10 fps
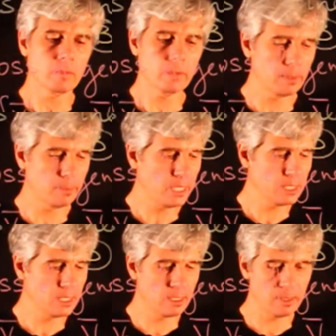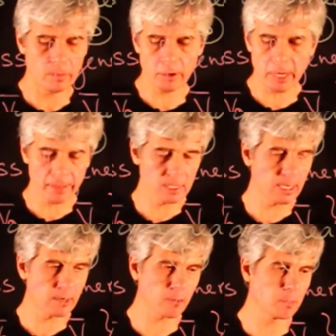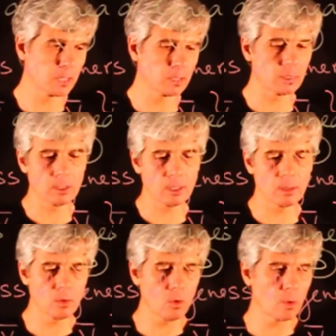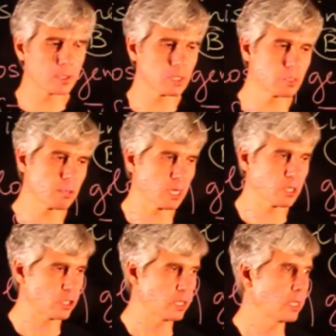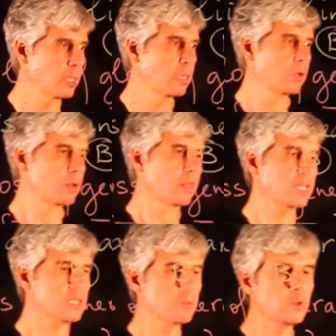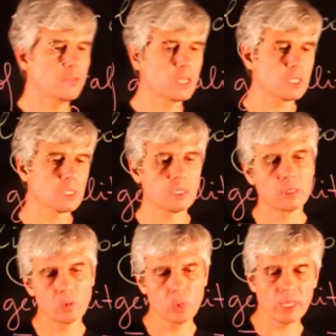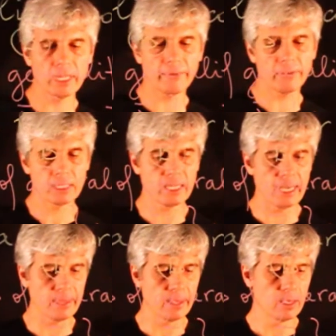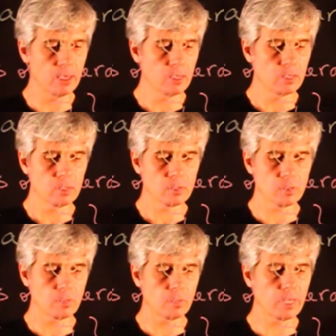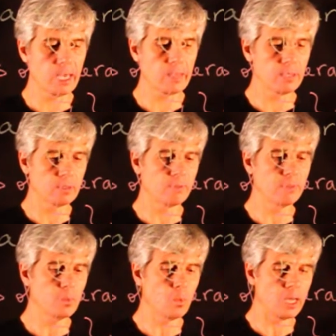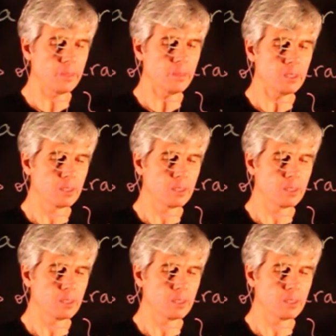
well, basically we run this argument in the opposite direction. Let's move this to the left-hand side. So we get that V1